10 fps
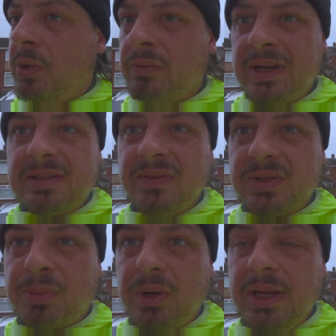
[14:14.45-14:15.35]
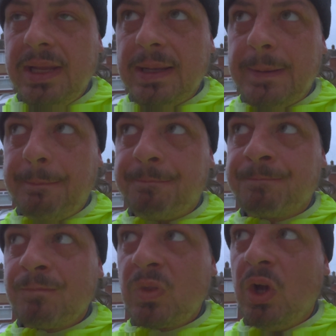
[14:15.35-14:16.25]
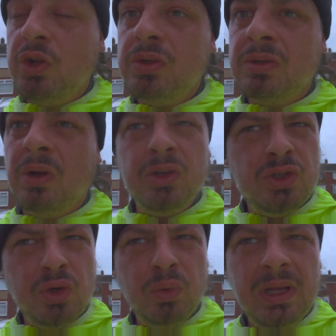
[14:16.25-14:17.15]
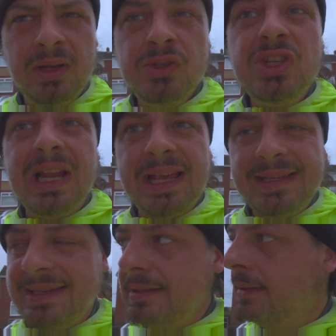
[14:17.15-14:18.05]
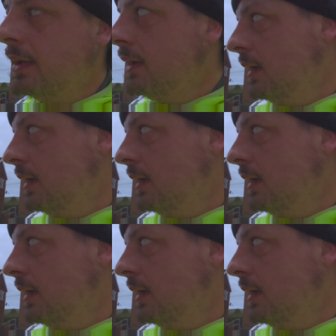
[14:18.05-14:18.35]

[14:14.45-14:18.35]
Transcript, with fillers: but the rest of it's pretty um, un undul undulating.